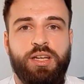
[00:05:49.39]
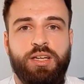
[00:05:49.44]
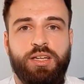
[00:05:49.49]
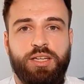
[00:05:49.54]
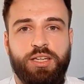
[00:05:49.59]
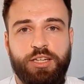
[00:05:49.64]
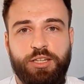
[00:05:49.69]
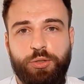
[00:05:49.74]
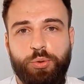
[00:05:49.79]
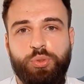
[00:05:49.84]

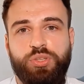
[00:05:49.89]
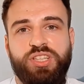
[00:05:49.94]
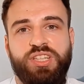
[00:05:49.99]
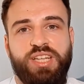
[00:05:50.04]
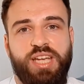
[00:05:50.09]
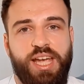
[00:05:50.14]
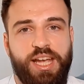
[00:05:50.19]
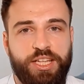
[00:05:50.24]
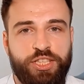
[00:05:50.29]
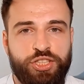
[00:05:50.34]
including
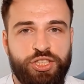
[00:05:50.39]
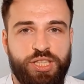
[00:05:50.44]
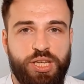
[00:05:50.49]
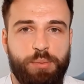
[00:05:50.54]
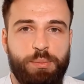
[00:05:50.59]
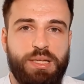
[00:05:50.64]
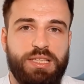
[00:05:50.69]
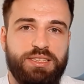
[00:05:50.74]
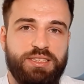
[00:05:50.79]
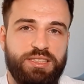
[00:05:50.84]

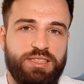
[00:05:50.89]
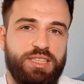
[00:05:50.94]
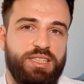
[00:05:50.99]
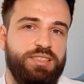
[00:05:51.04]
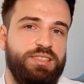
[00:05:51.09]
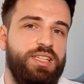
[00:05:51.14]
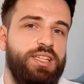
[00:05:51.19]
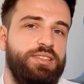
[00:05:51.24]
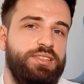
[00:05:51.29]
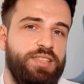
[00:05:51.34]
HTML, CSS,